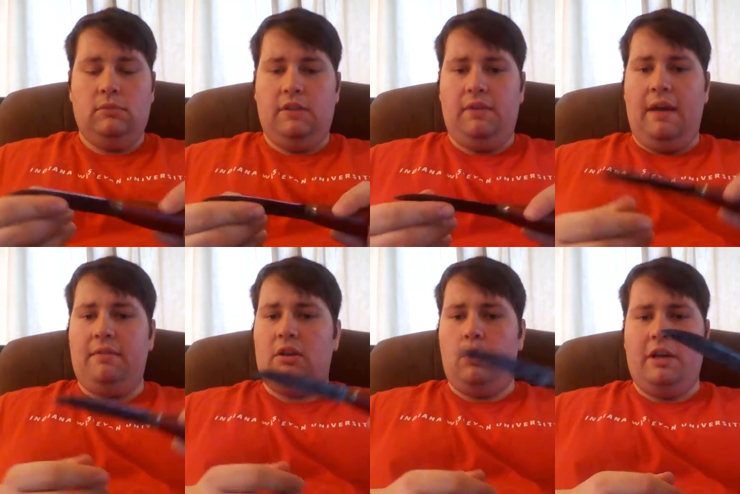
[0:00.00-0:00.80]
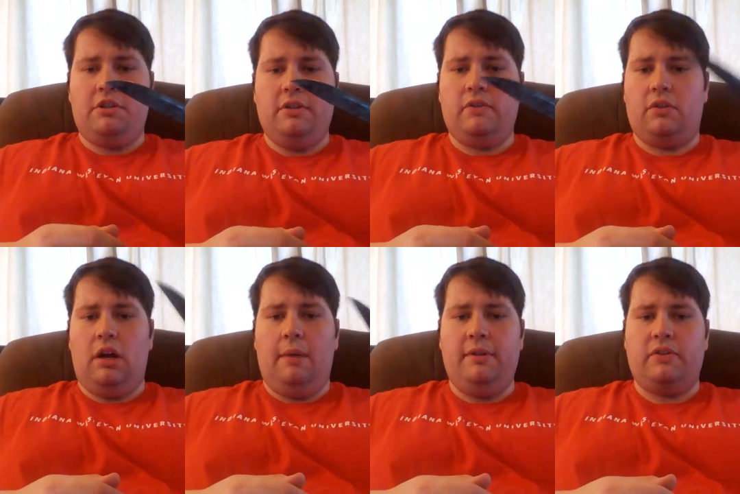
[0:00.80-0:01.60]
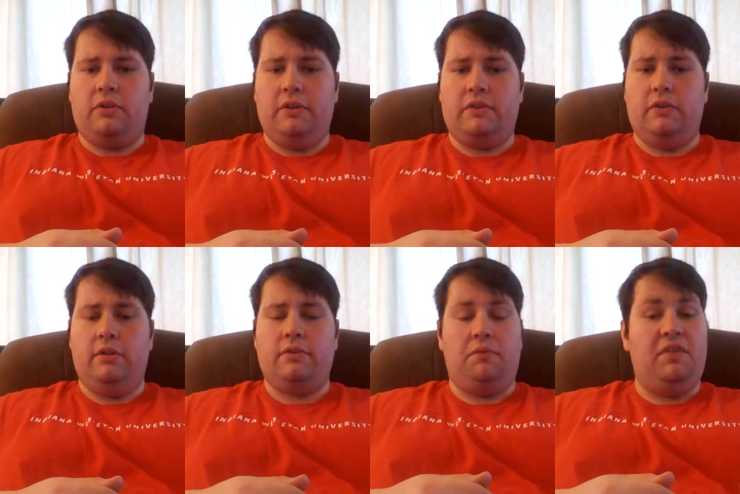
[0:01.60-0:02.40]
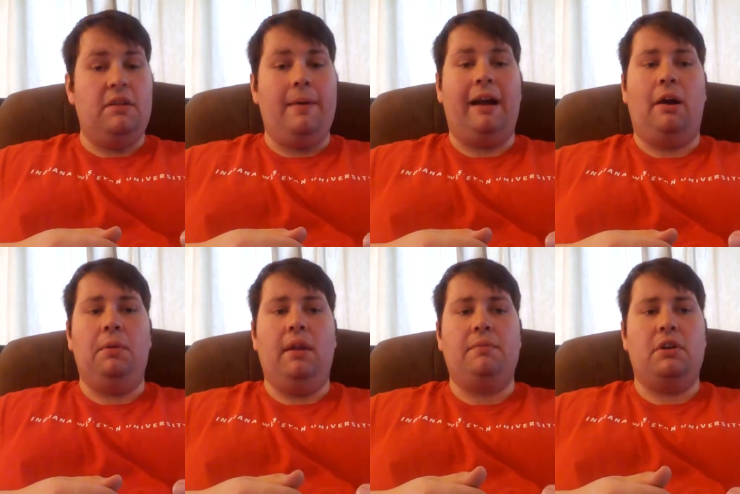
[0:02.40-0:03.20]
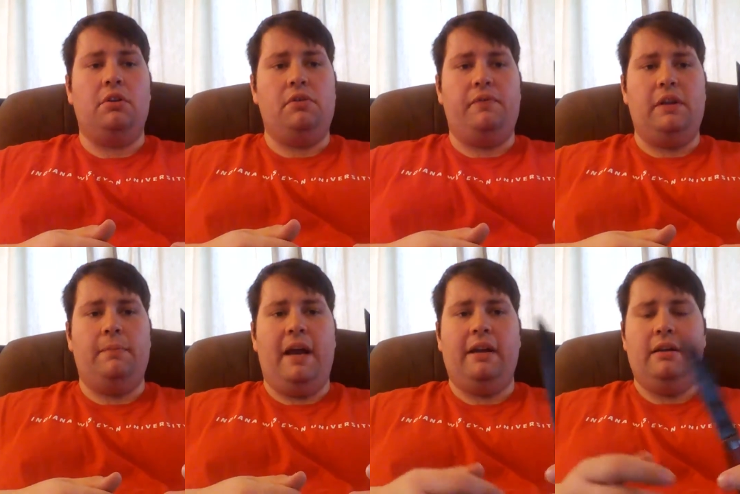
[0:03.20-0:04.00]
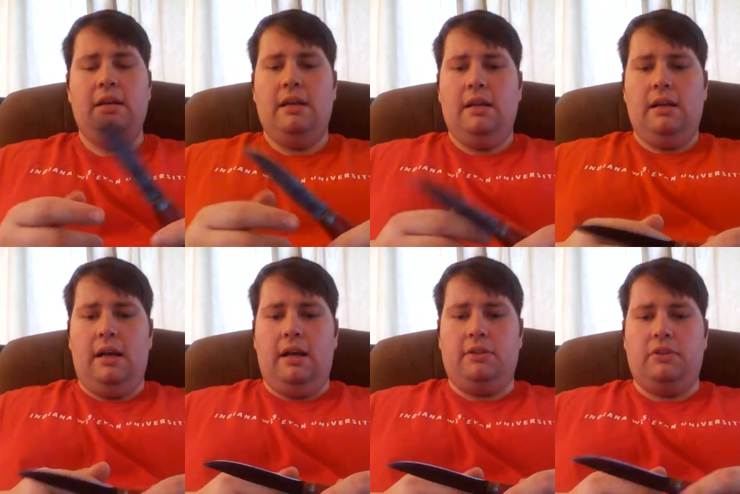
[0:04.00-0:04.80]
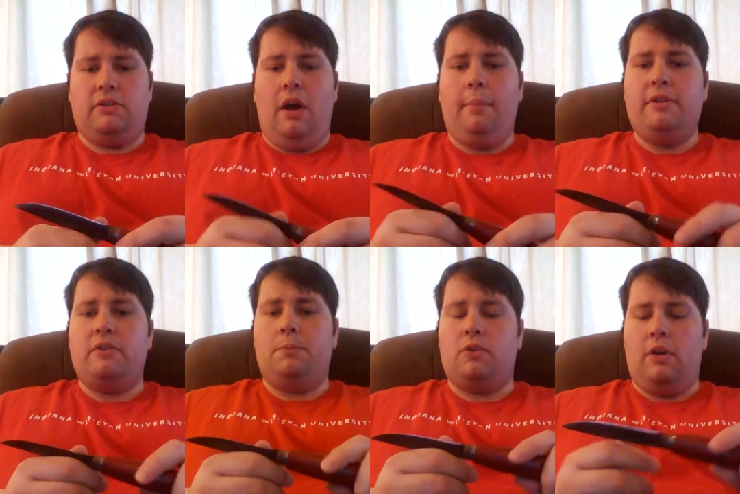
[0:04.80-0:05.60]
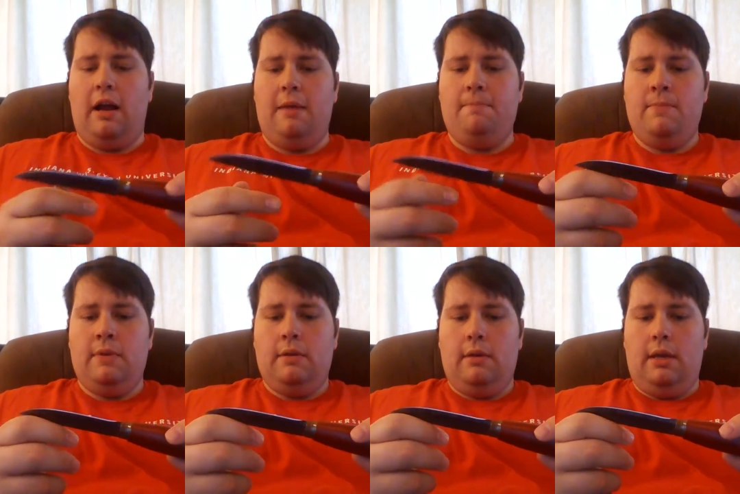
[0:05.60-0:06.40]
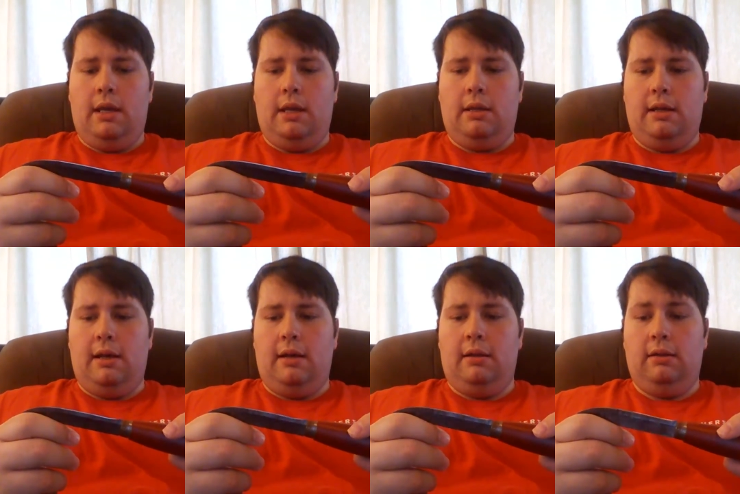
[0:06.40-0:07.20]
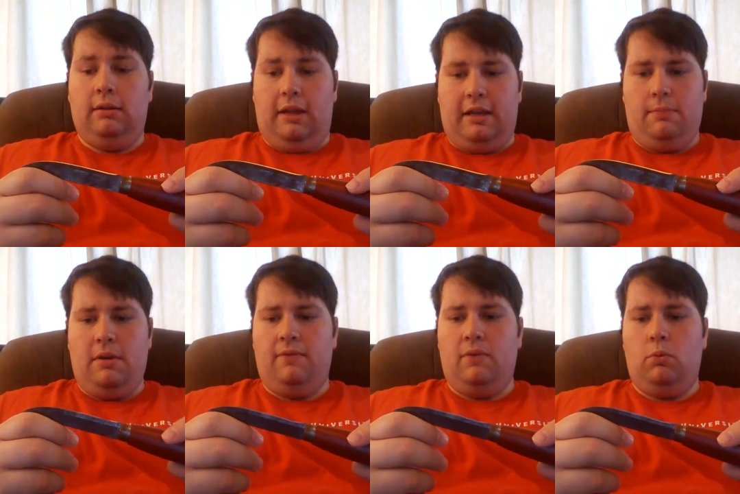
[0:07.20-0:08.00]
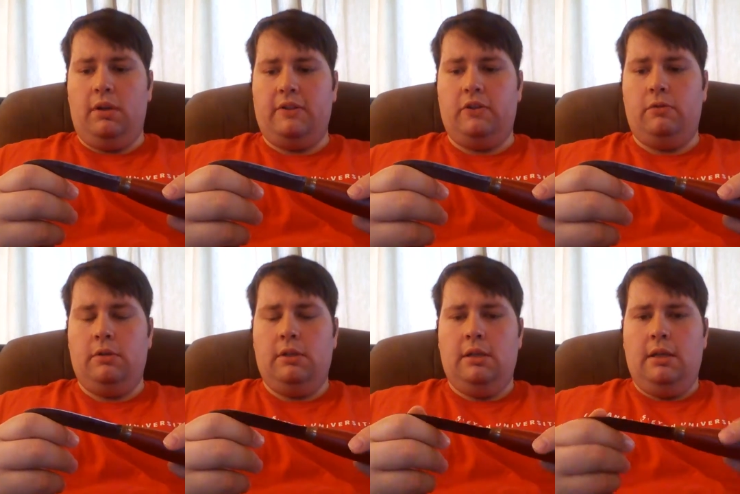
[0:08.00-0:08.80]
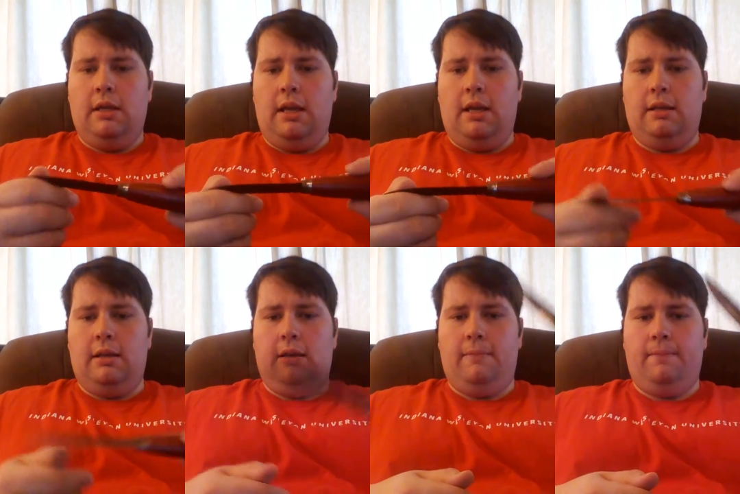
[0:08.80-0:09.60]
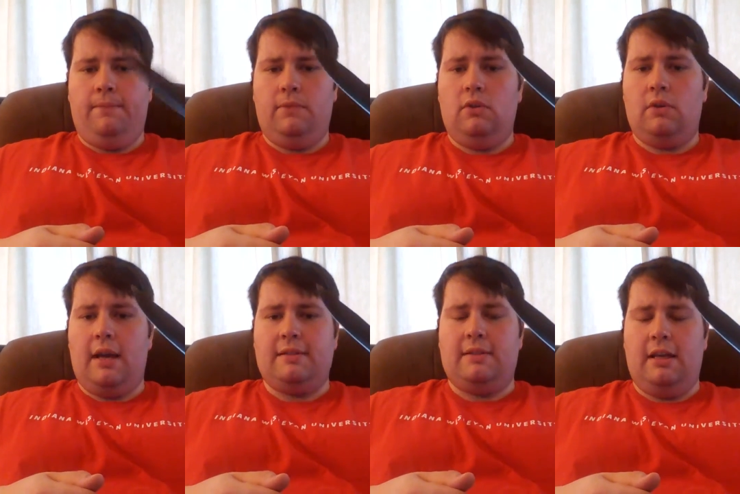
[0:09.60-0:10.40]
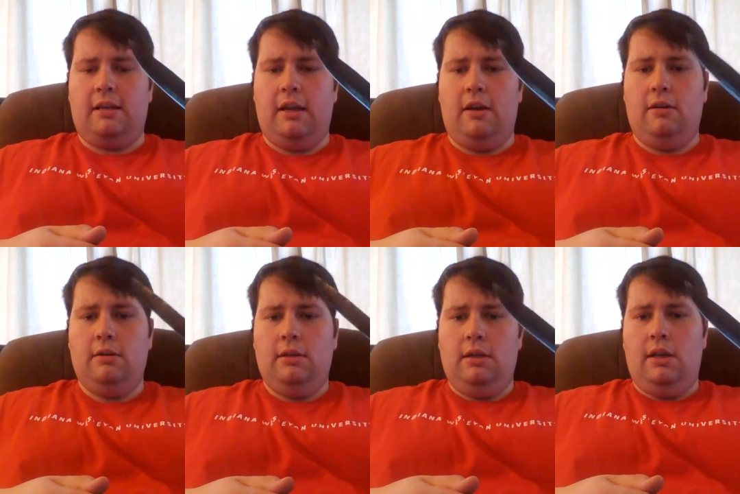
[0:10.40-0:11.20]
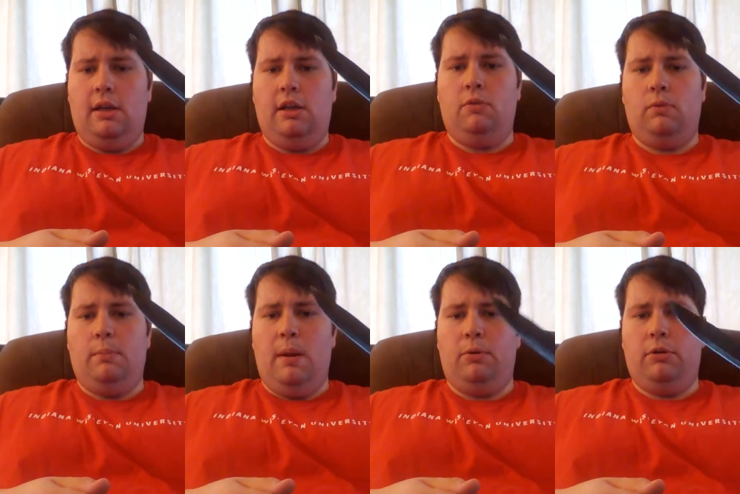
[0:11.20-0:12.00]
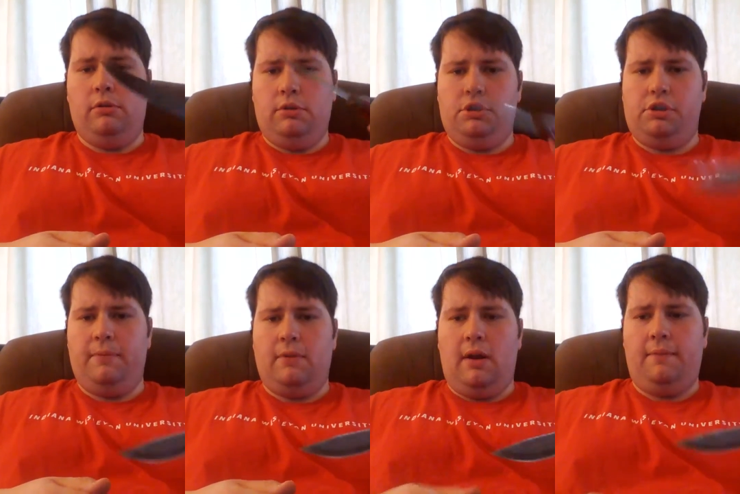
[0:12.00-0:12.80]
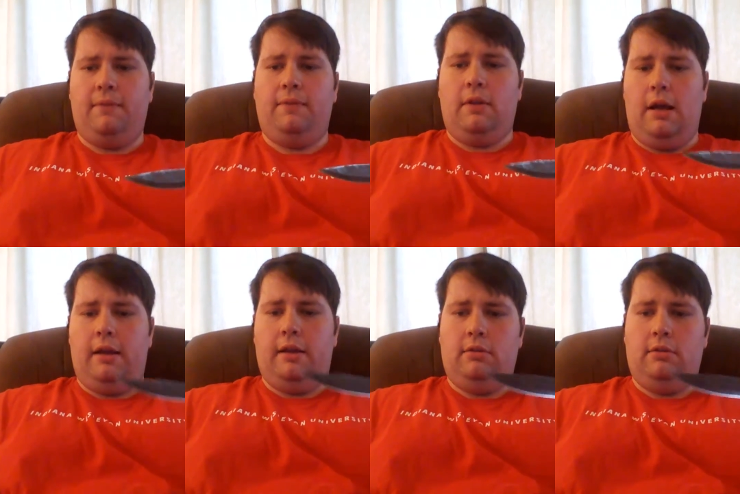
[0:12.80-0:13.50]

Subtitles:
you have any questions or comments or concerns or feedback, I would love to hear your feedback. Just comment, subscribe, and like me if you want to. And you guys take care. And remember, shift off the fly.